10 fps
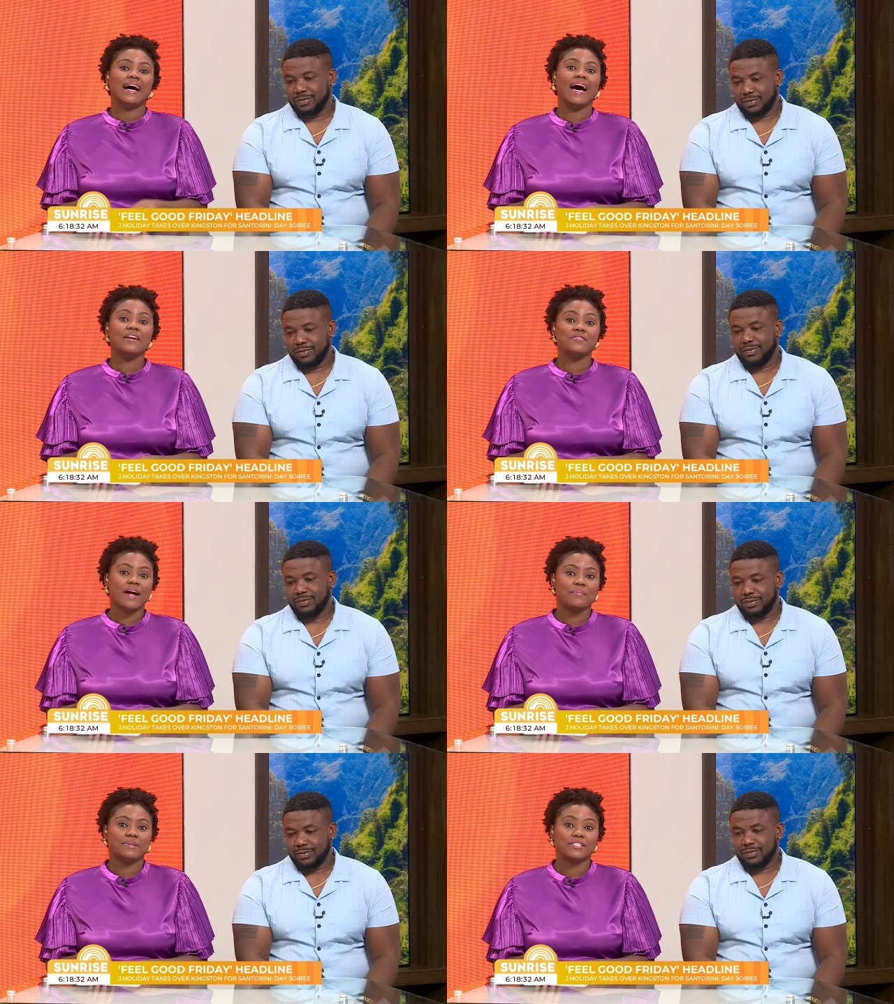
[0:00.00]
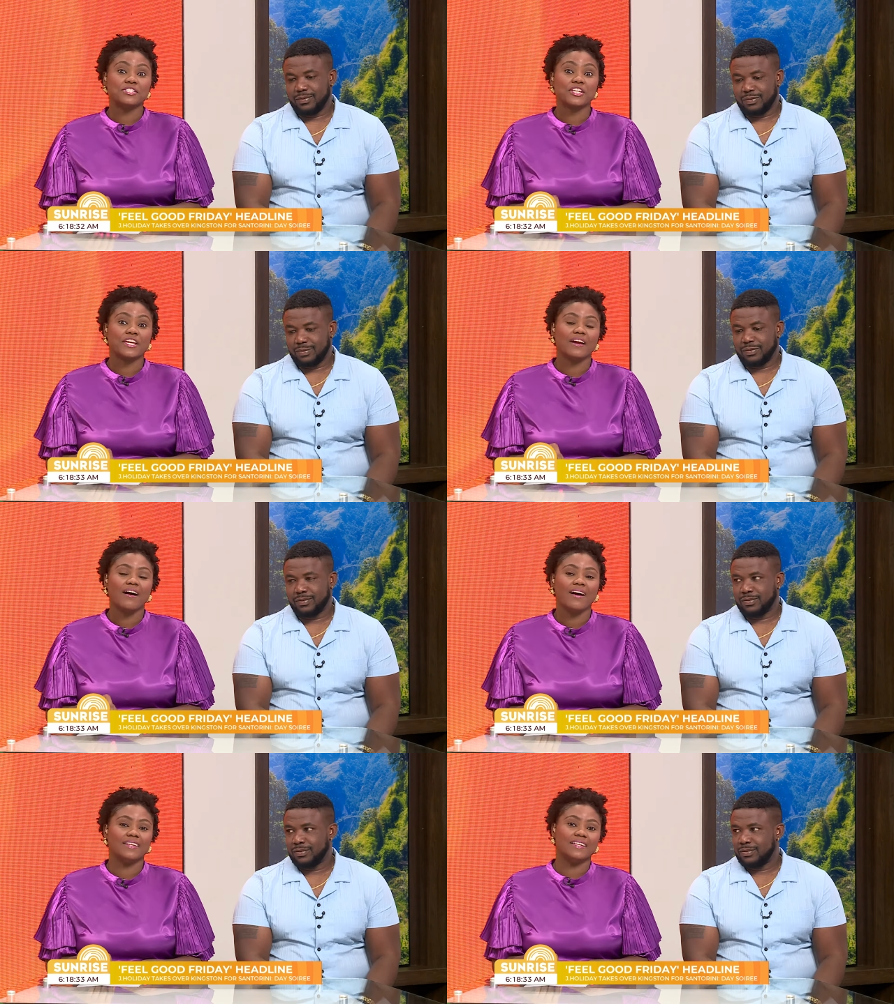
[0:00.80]
Speaker 1: and rapper J
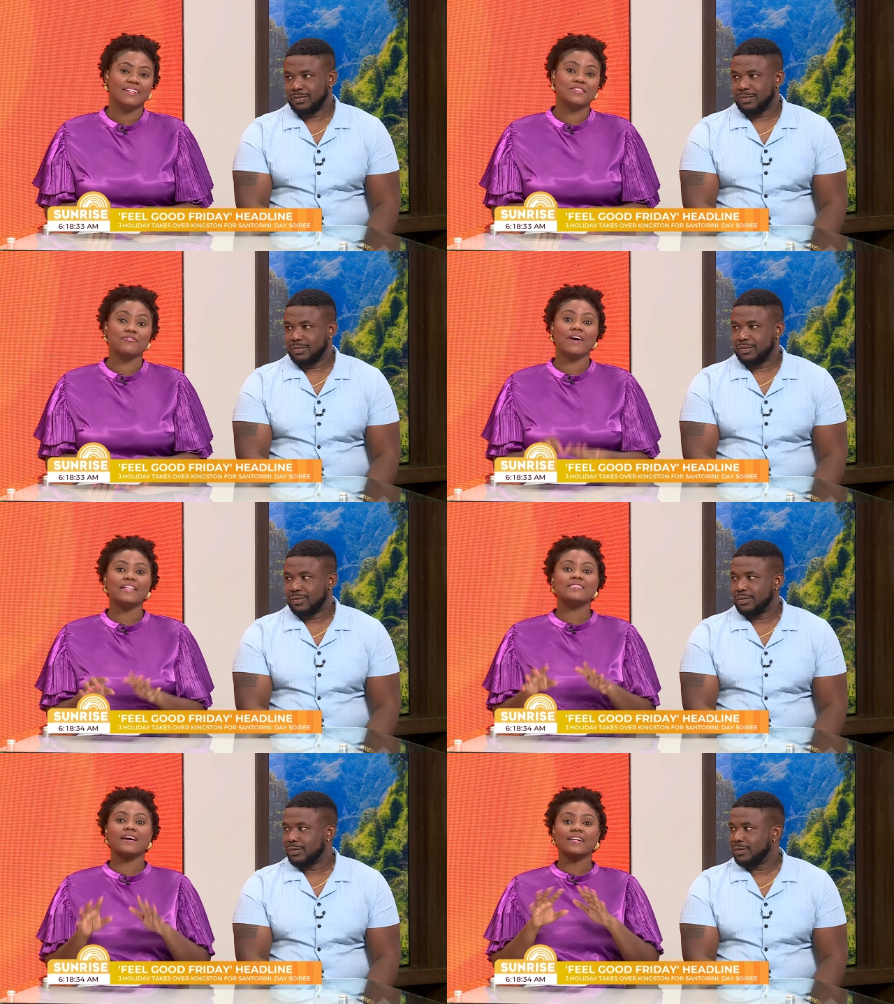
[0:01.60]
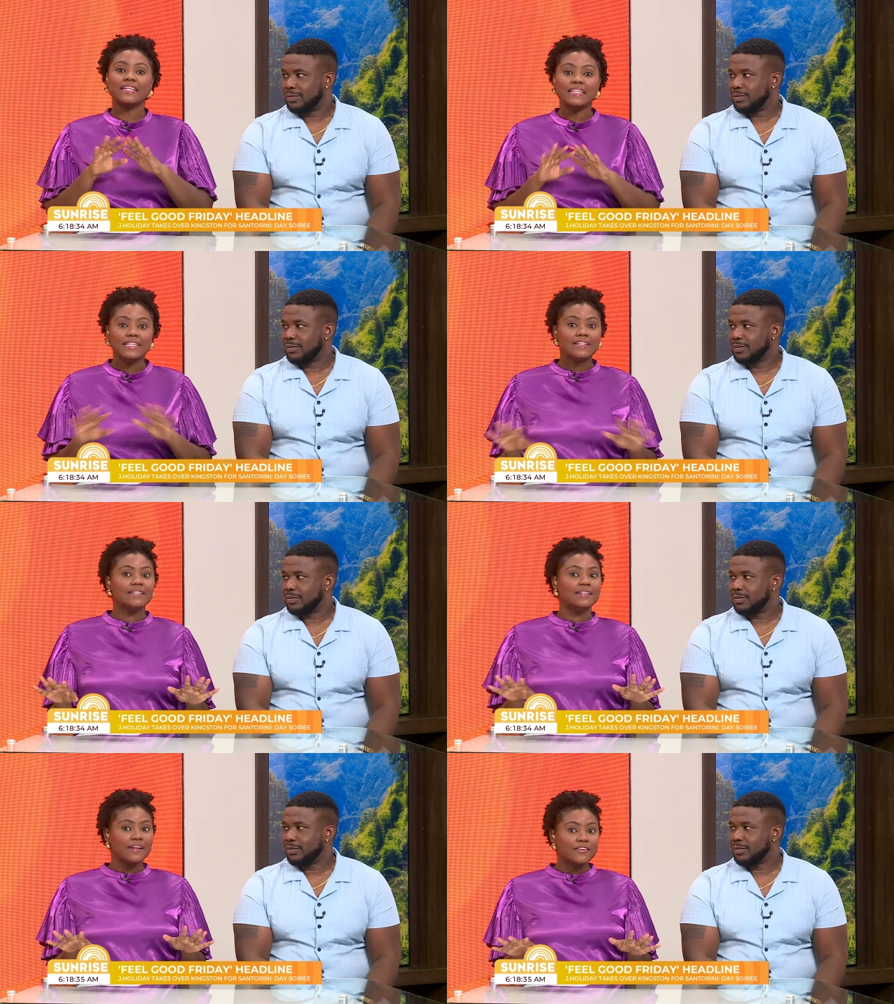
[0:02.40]
Holiday. So fans are
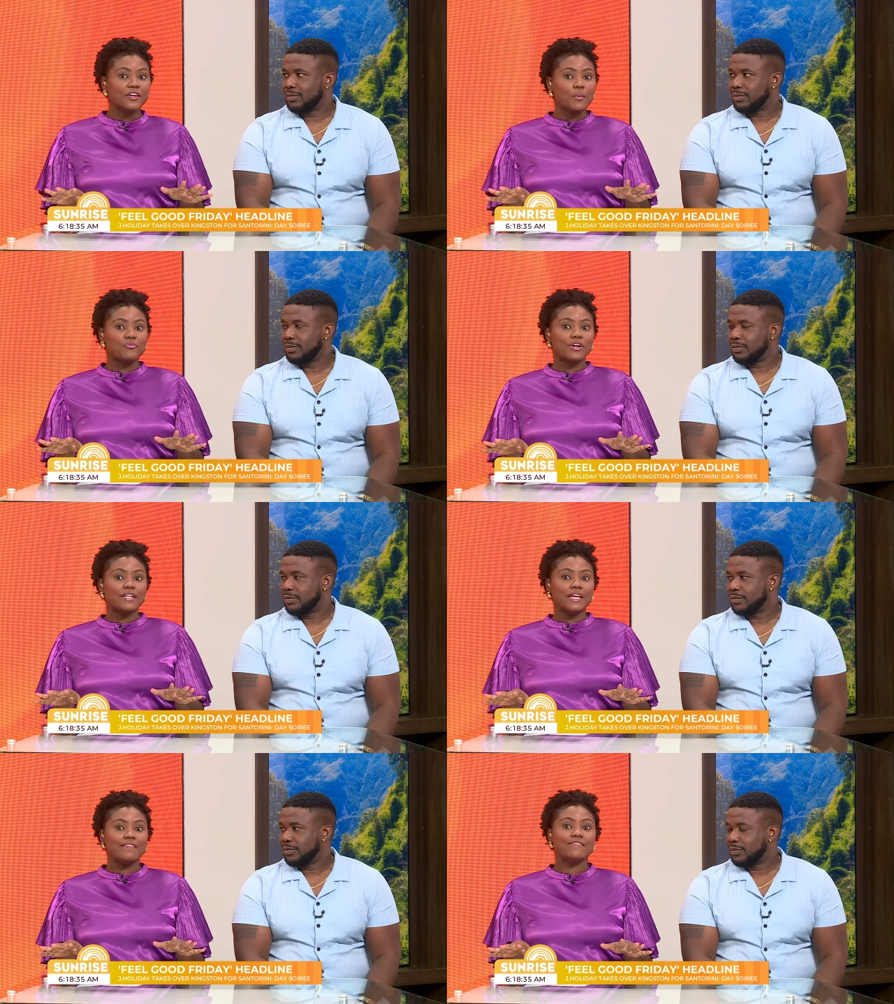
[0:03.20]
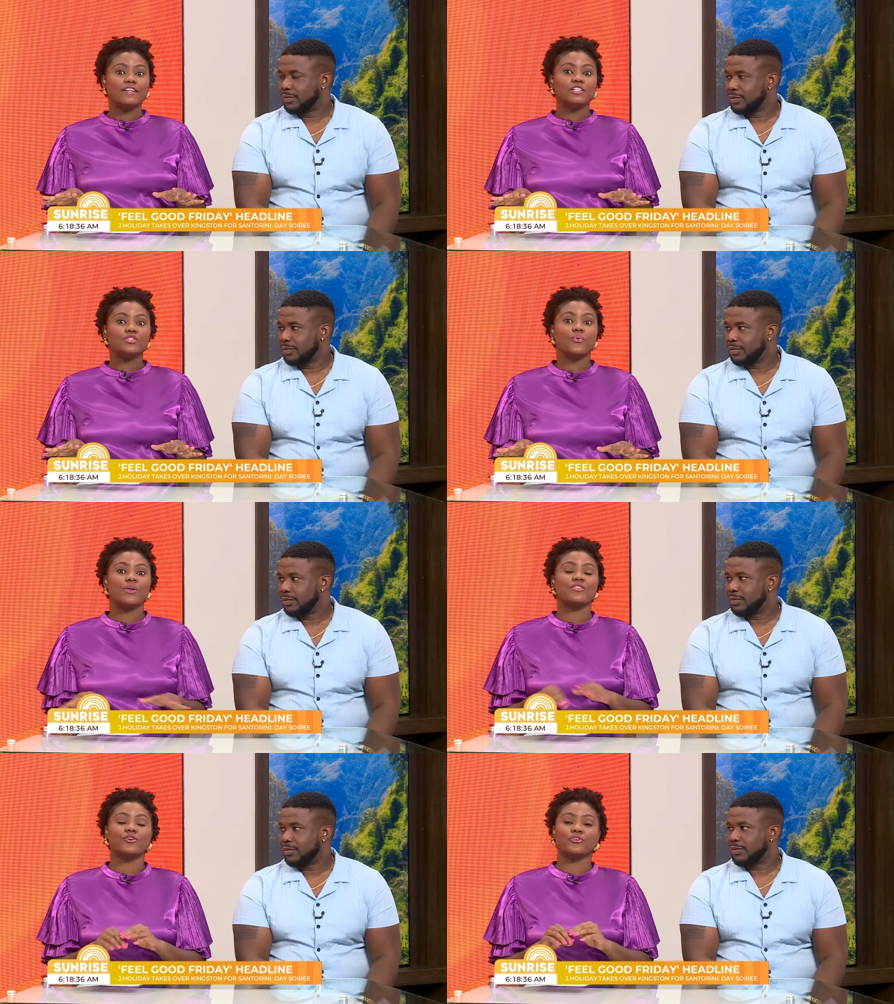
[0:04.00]
eagerly gearing up for a day filled
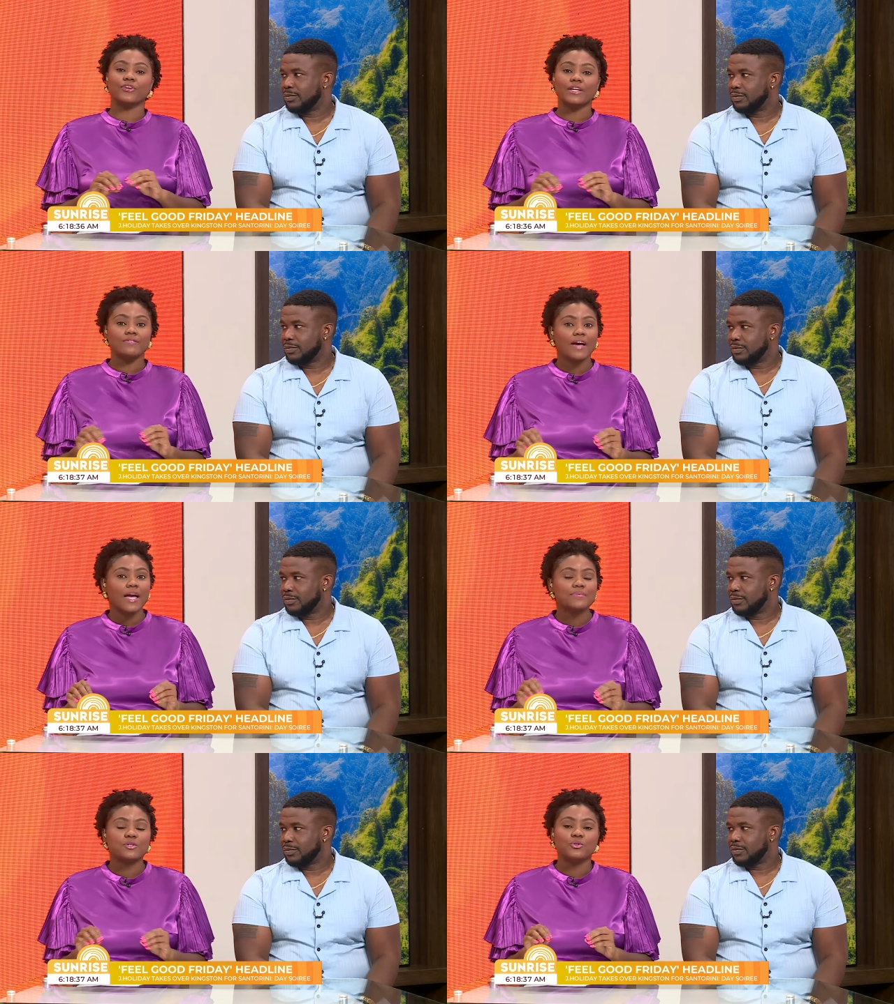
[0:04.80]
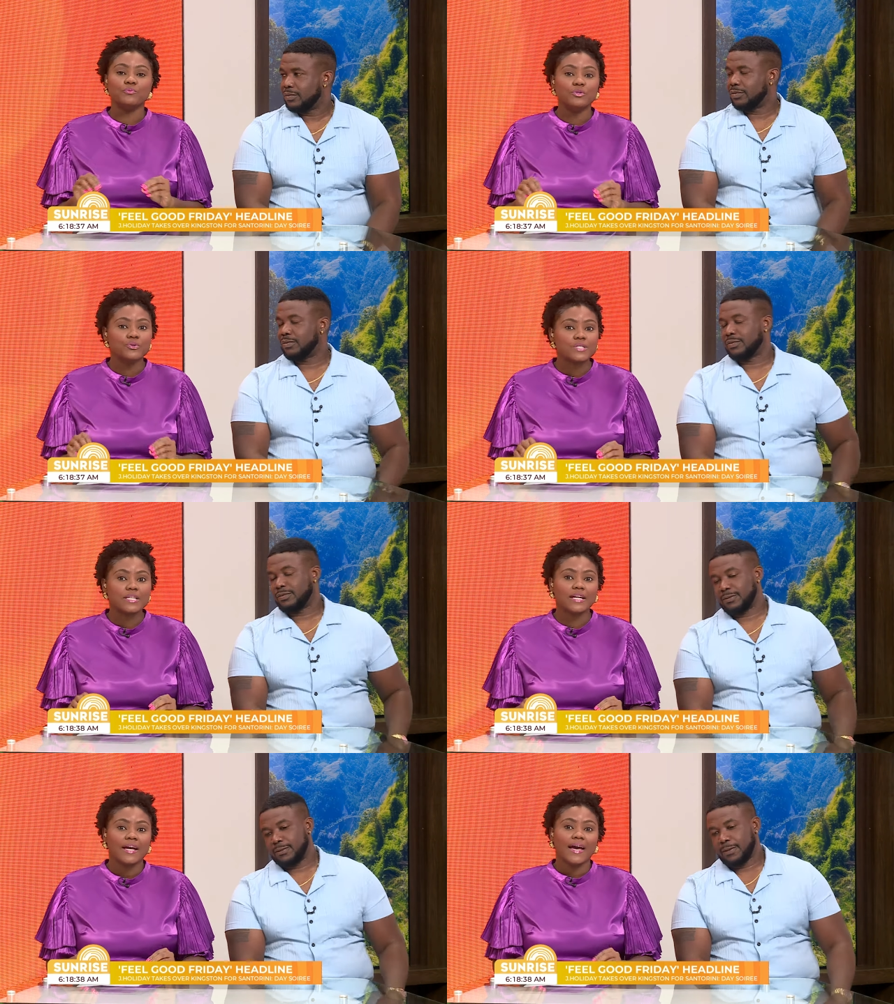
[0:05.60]
with great vibes, good
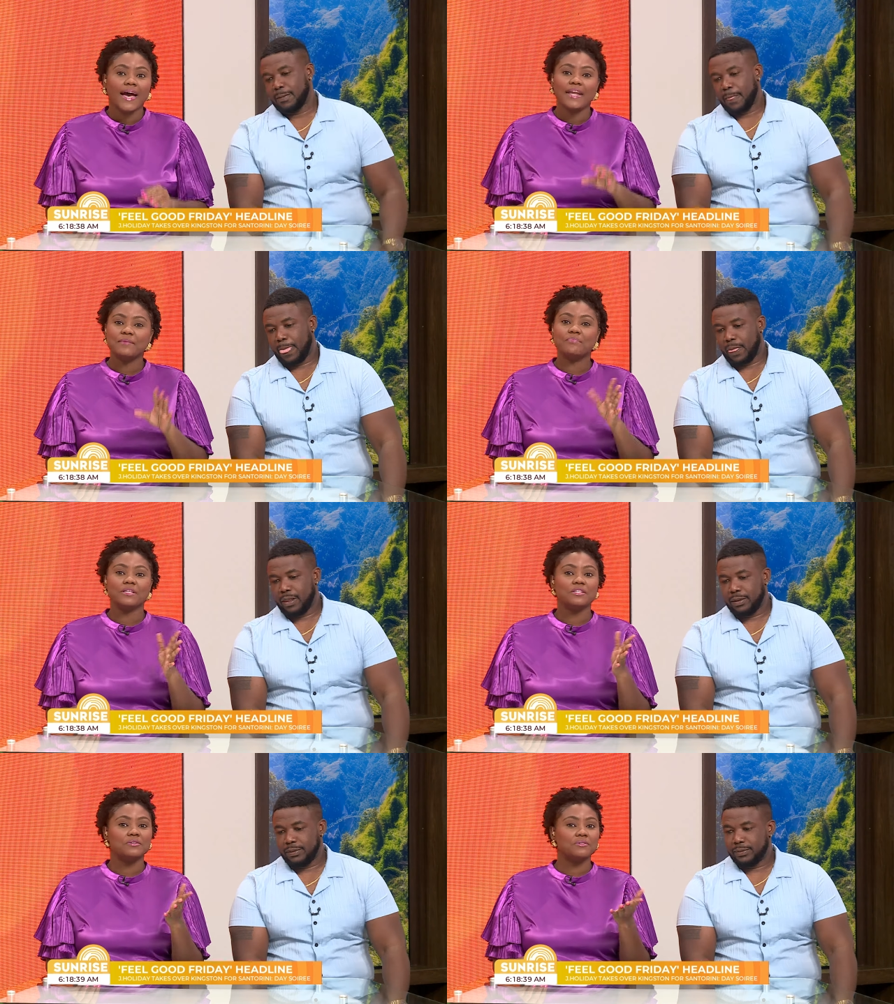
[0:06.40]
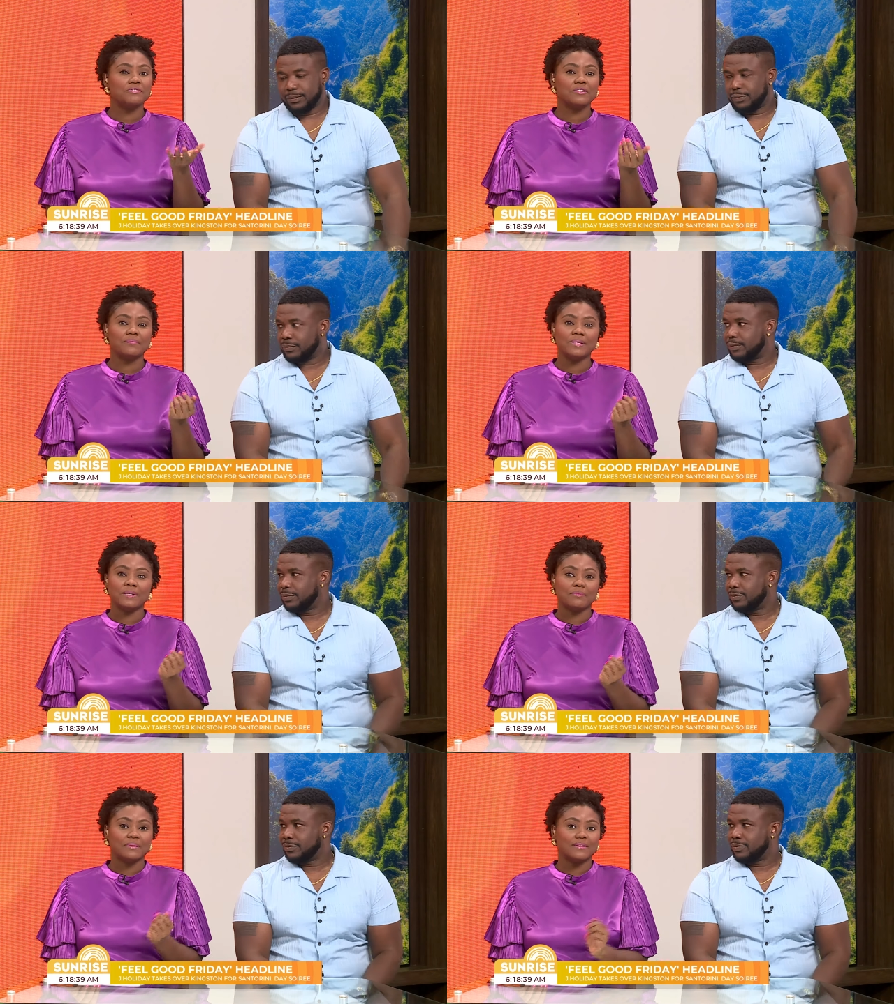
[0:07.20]
music, and beautiful
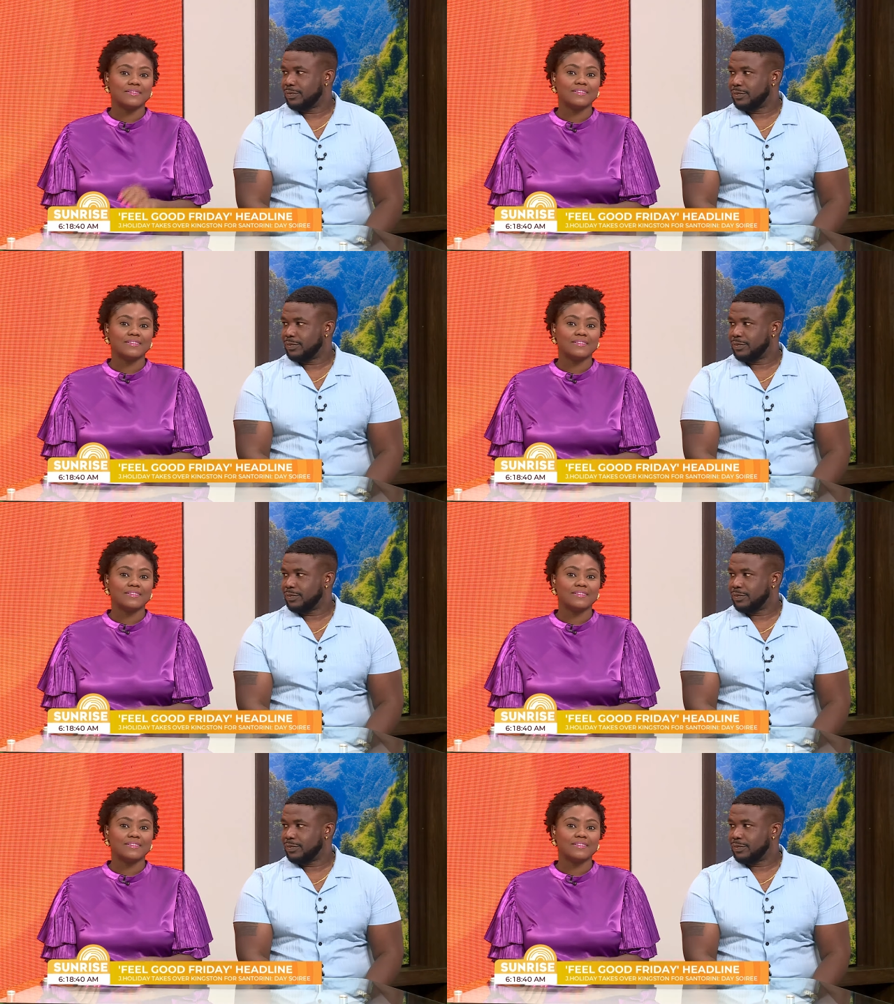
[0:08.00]
people.